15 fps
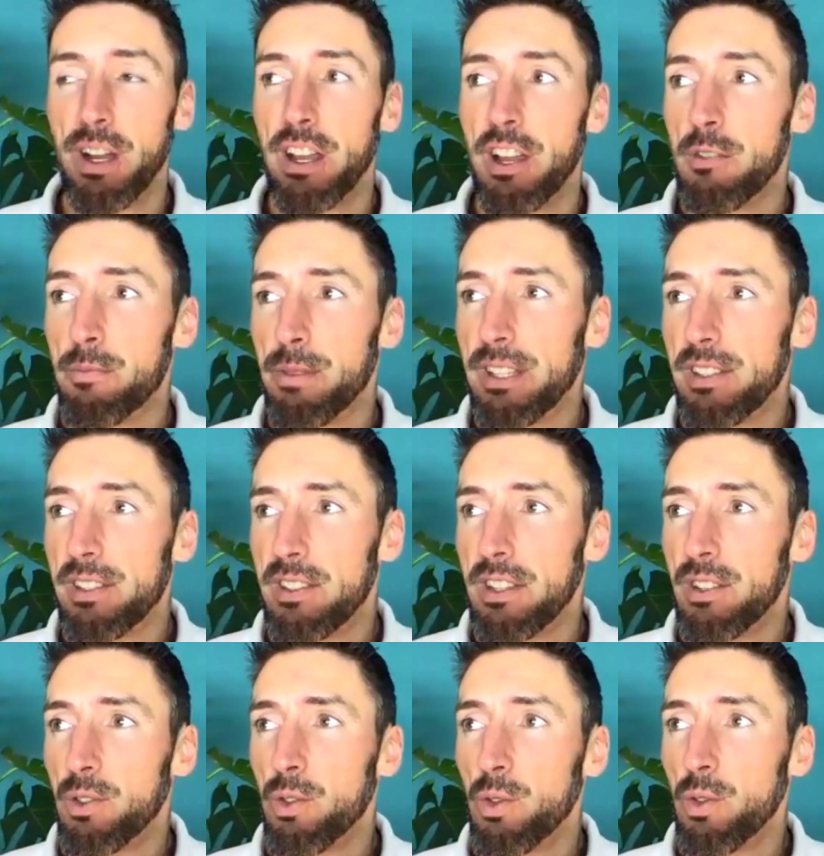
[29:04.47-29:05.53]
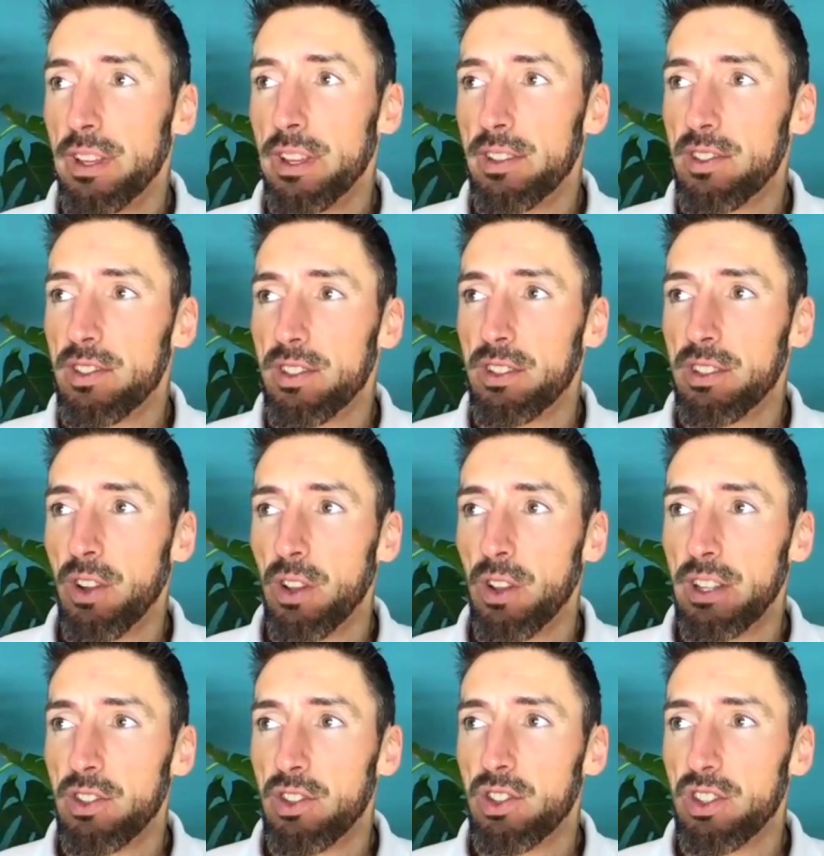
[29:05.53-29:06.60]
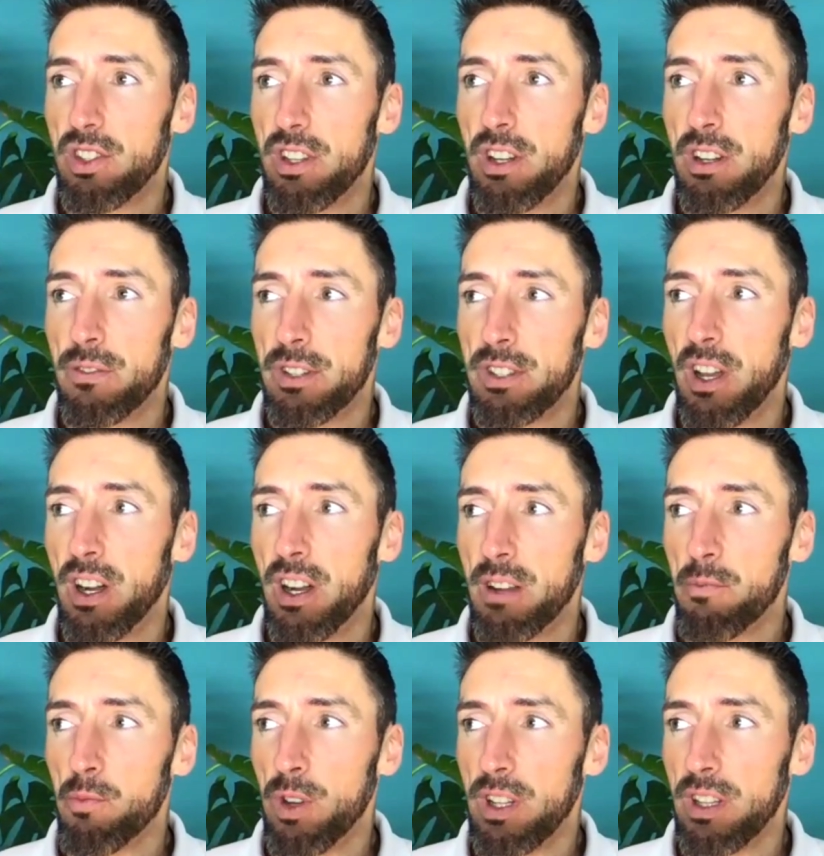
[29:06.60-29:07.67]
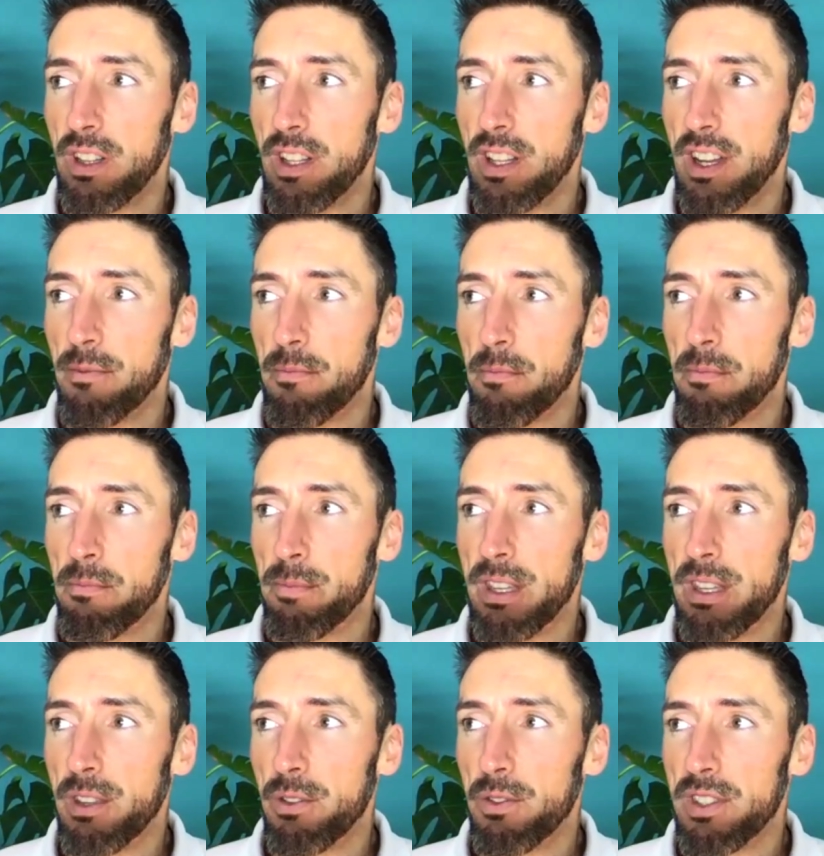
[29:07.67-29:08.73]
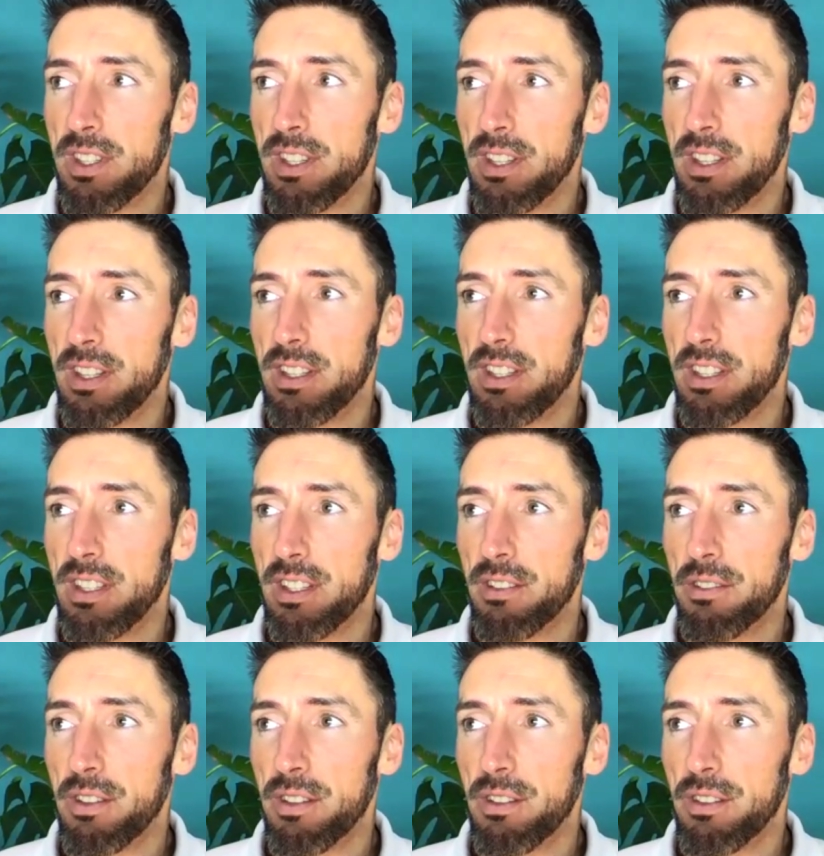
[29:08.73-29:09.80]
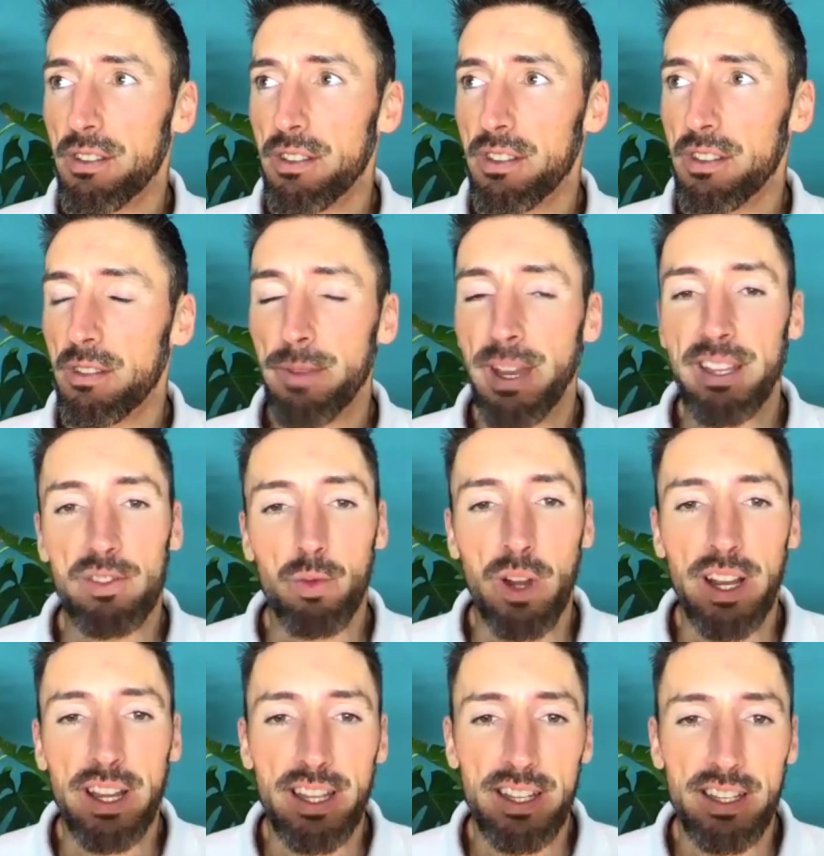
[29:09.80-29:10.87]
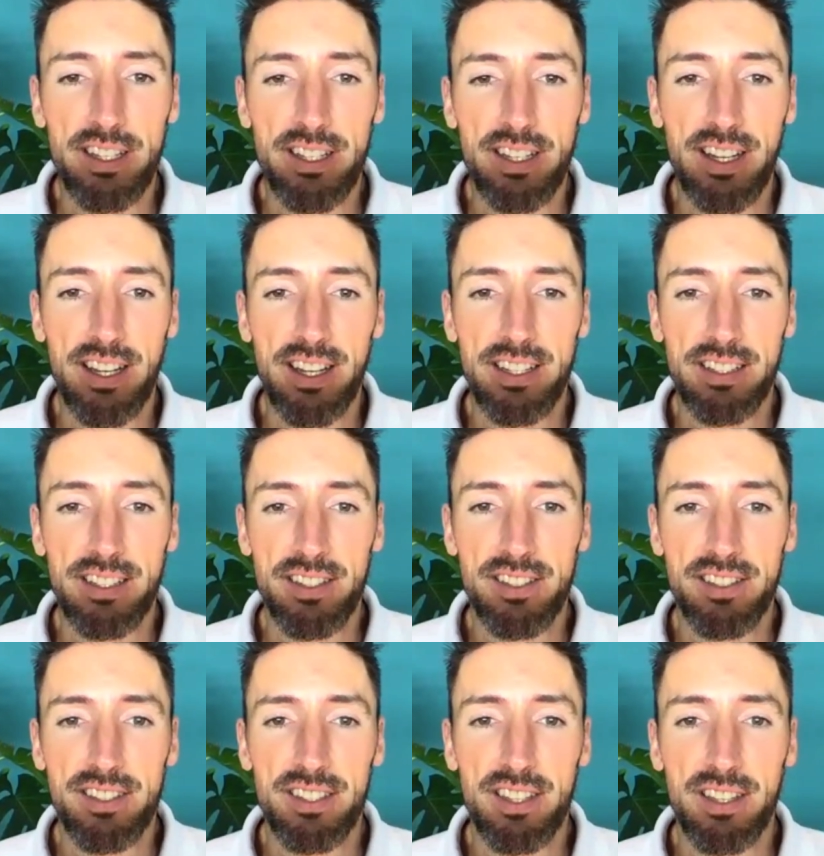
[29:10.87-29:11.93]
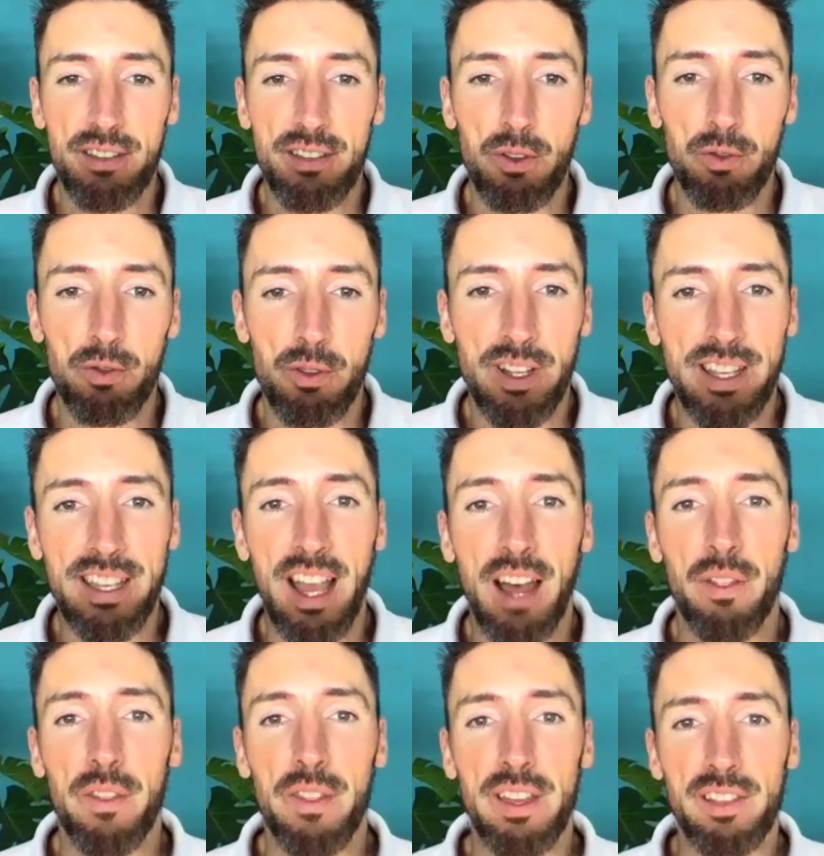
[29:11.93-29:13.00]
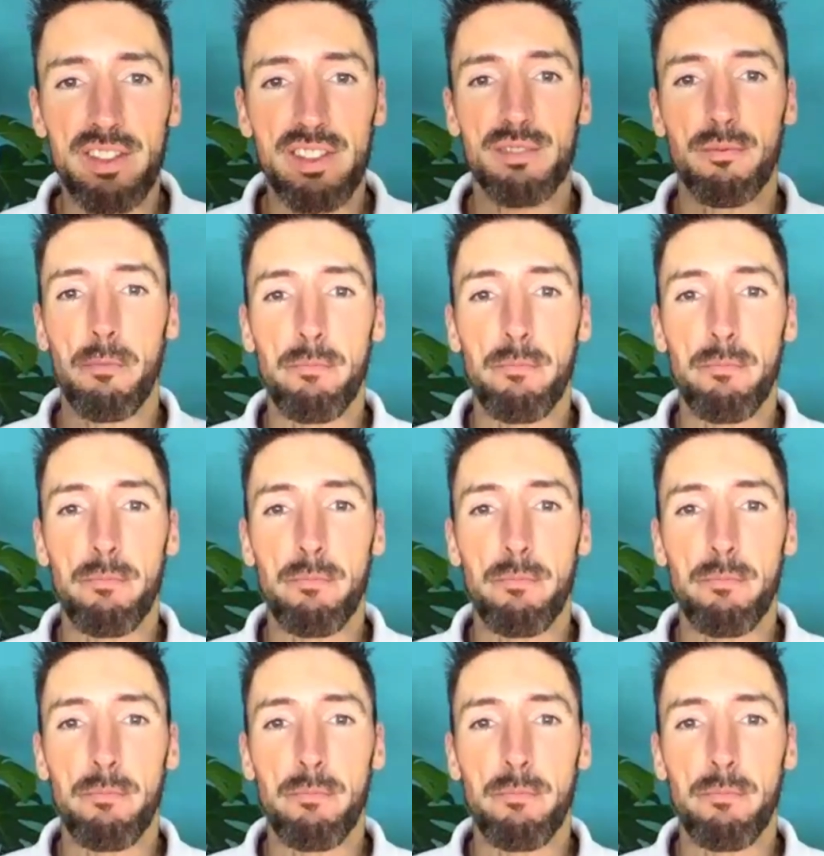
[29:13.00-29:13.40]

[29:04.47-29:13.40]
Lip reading: hope is that all this knowledge over time will be used in the best way, and we'll gather this